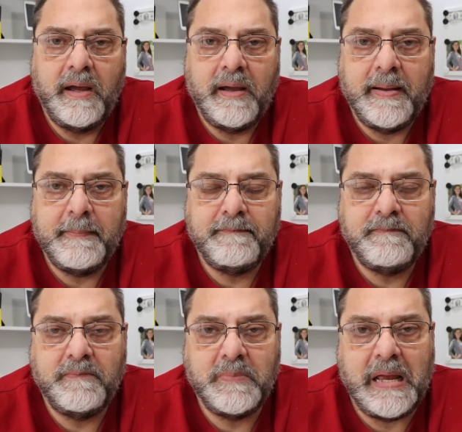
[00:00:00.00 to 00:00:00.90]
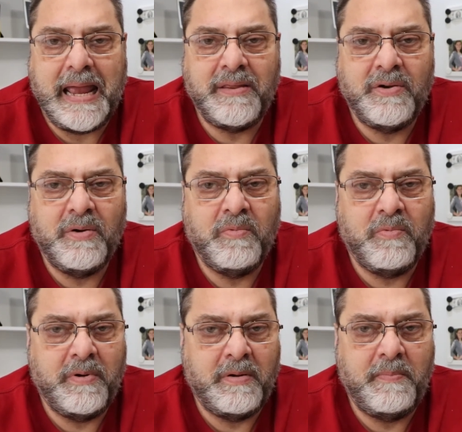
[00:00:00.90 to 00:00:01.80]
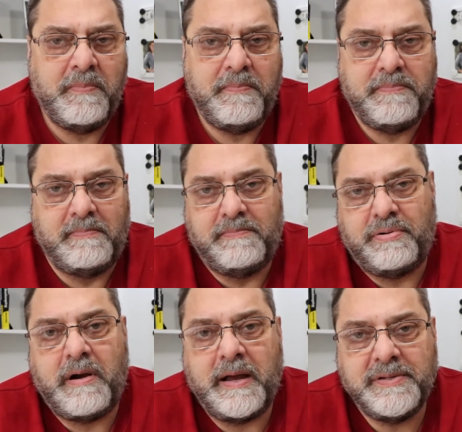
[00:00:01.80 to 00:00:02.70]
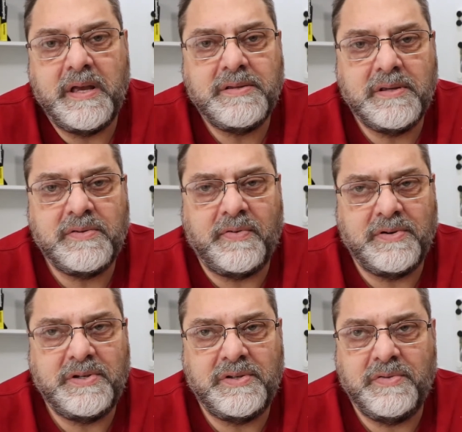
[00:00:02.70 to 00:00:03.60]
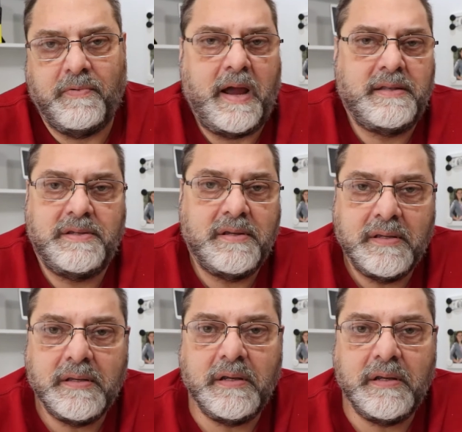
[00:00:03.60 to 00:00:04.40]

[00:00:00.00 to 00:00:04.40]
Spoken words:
and they're real processes versus threads.